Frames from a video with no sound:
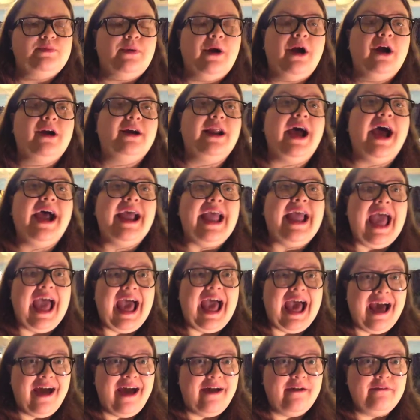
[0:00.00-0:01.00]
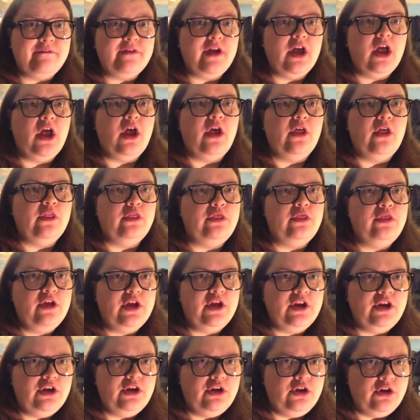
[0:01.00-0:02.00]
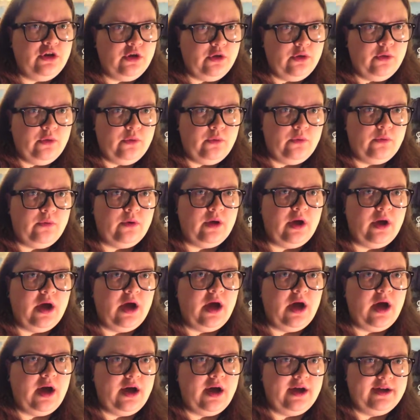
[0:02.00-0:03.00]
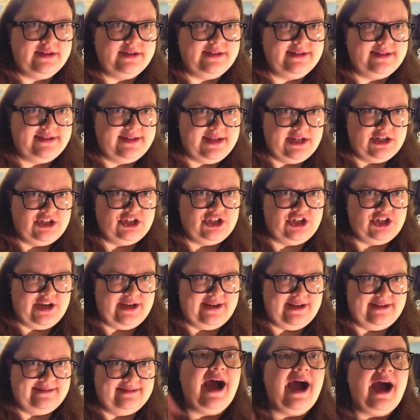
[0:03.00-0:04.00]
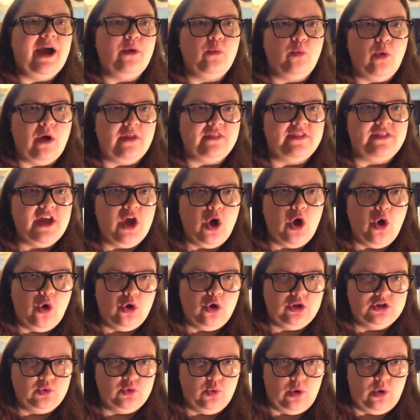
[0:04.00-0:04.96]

part. I have the new edition. I want the old